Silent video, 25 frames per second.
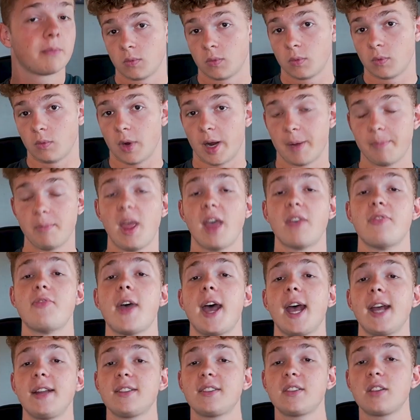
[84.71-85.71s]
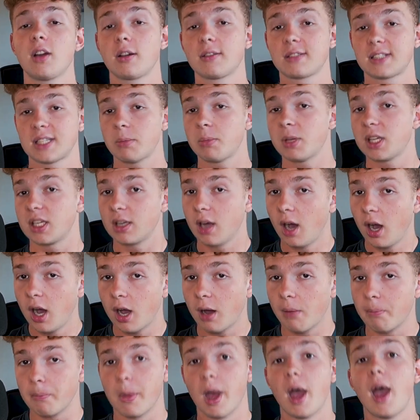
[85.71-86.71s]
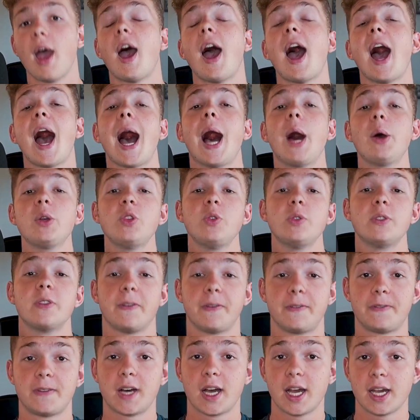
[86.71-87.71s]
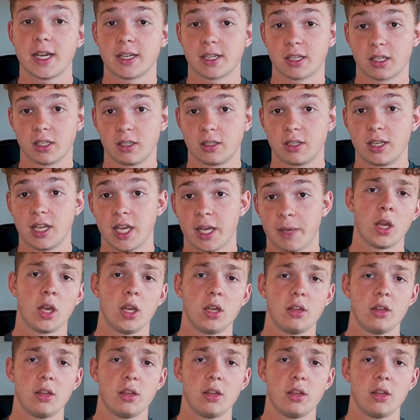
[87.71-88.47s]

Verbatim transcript: right? And that starts to become how you define a good game.